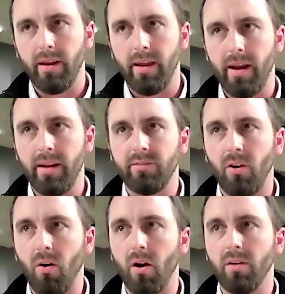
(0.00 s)
it's
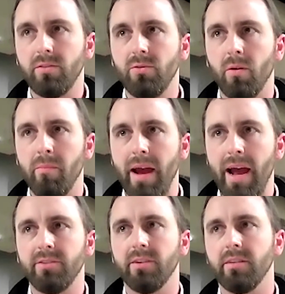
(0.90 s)
hard to
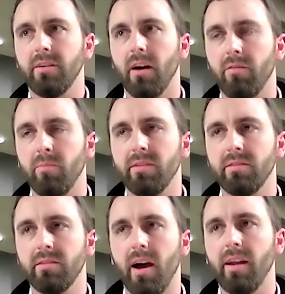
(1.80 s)
imagine governments
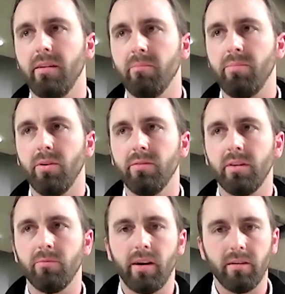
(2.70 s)
not imposing
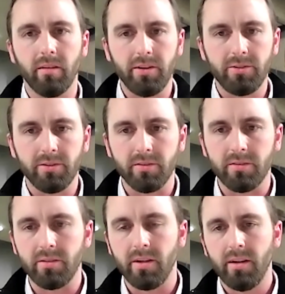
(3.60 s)

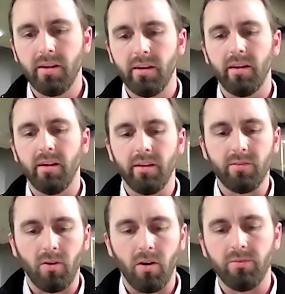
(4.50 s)
regulations. It's
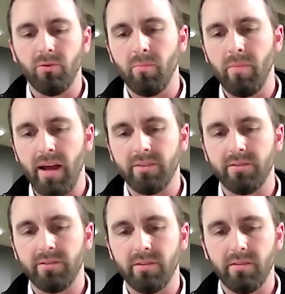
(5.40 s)
hard to
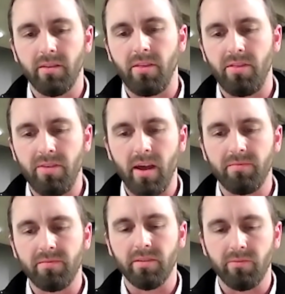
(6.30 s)
imagine that
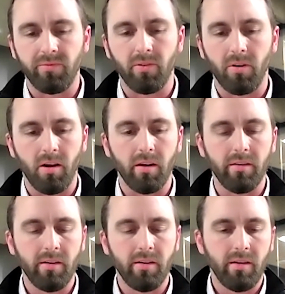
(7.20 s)
theft and fraud
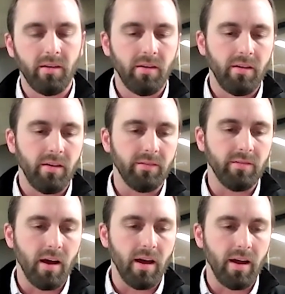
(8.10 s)
is
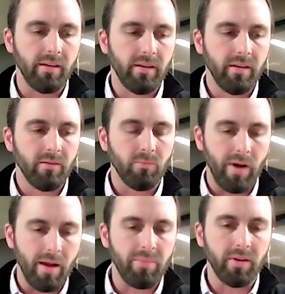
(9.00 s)
not
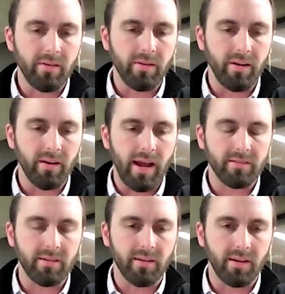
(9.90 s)
rampant in an
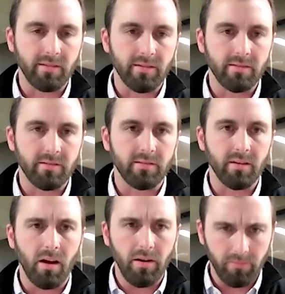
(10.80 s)
asset like this that's
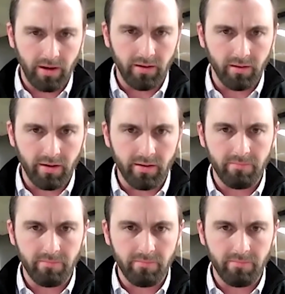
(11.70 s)
unregulated.